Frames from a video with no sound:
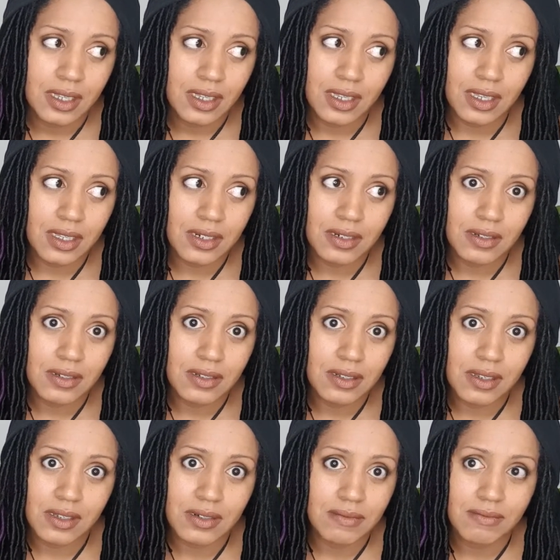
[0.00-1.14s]
And
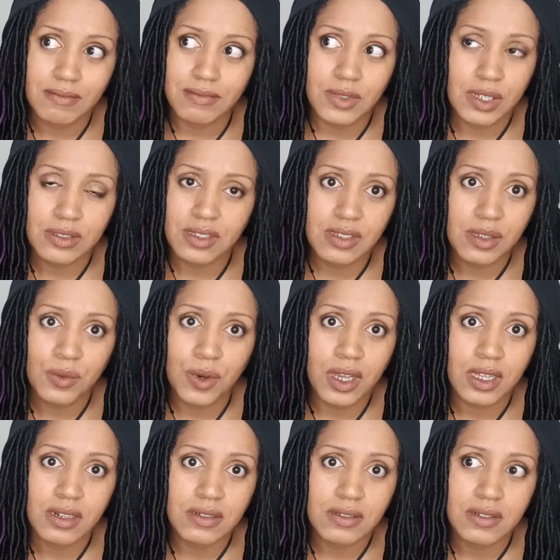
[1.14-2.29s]
I'll tell you
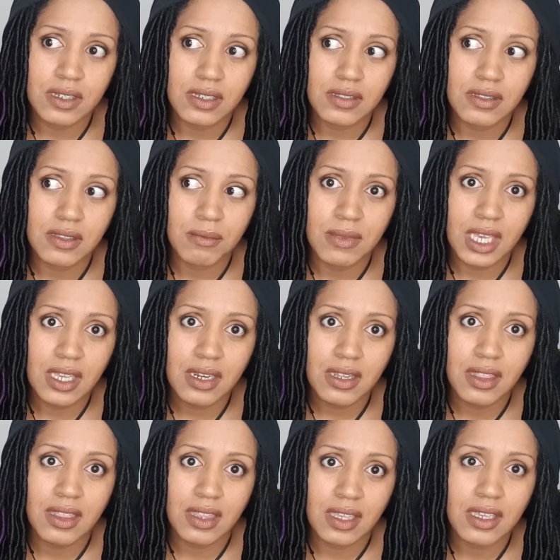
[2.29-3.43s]
what, the main
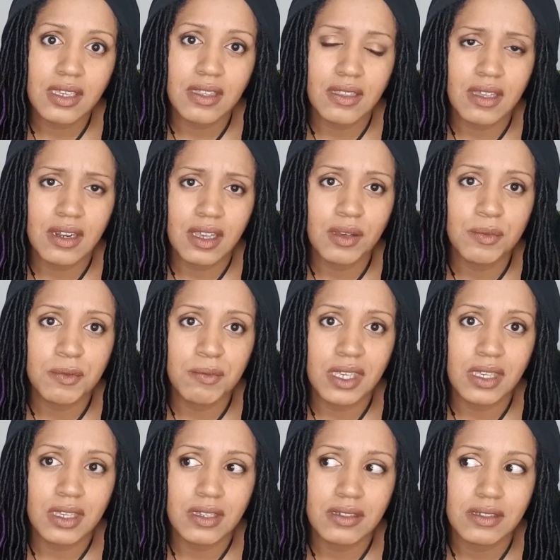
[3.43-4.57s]
thing that helped
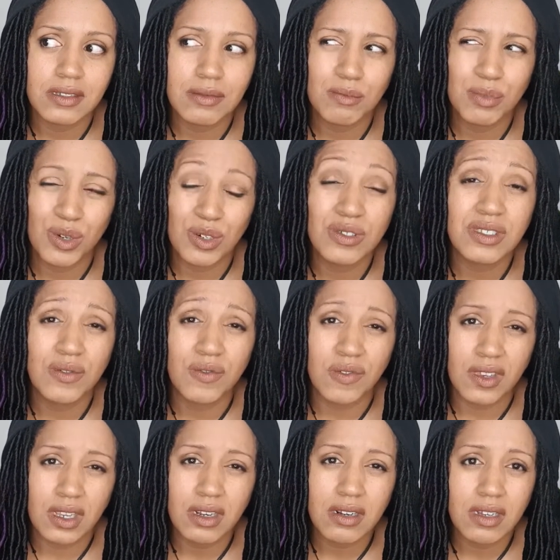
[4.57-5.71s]
me
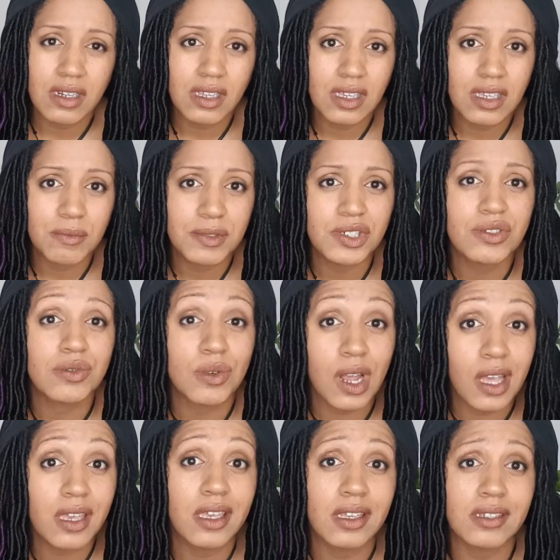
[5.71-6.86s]
persevere and keep
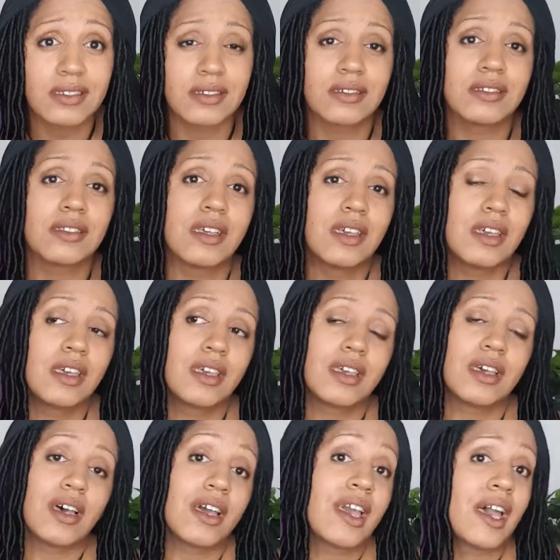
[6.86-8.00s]
trying until
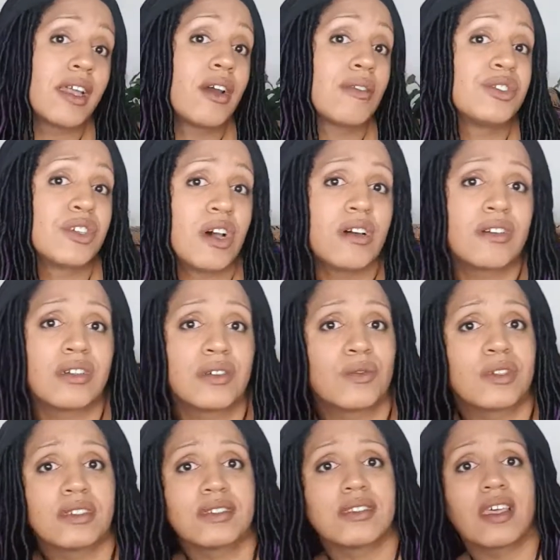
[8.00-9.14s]
I had our daughter
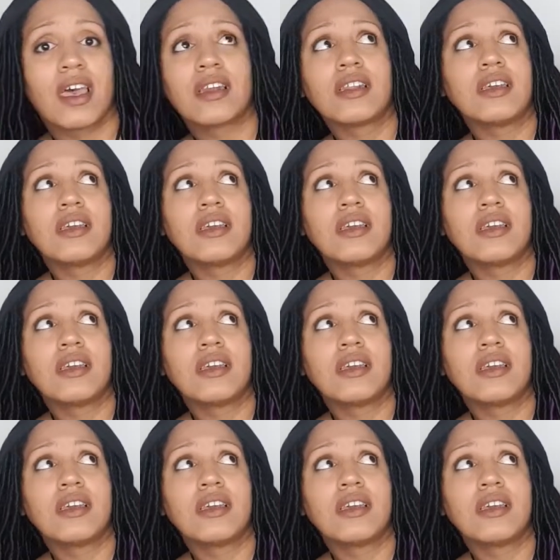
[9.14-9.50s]
was that